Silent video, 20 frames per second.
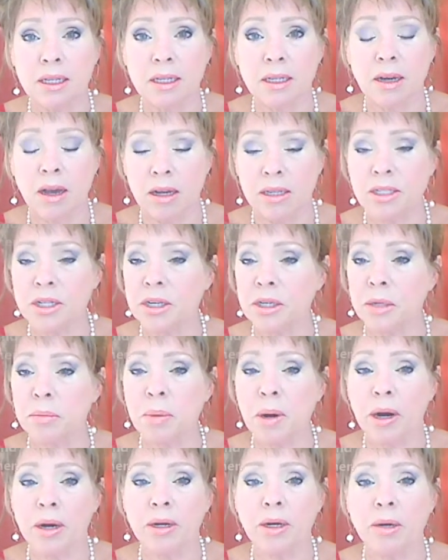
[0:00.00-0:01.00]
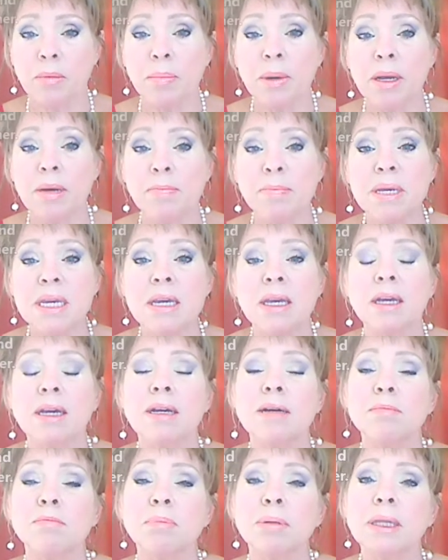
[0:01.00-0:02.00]
onto your partner, but being
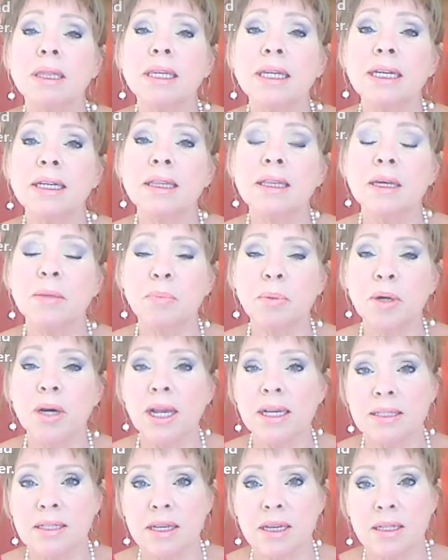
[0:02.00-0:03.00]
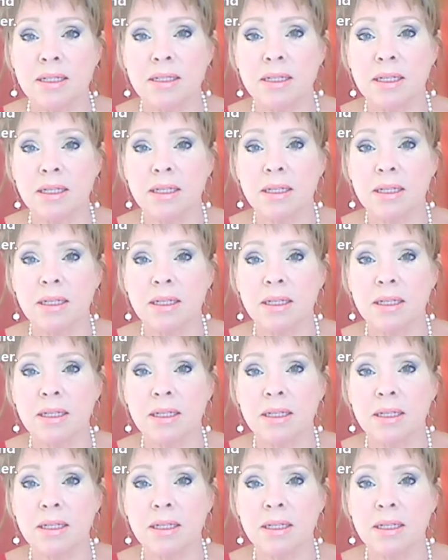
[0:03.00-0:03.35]
completely present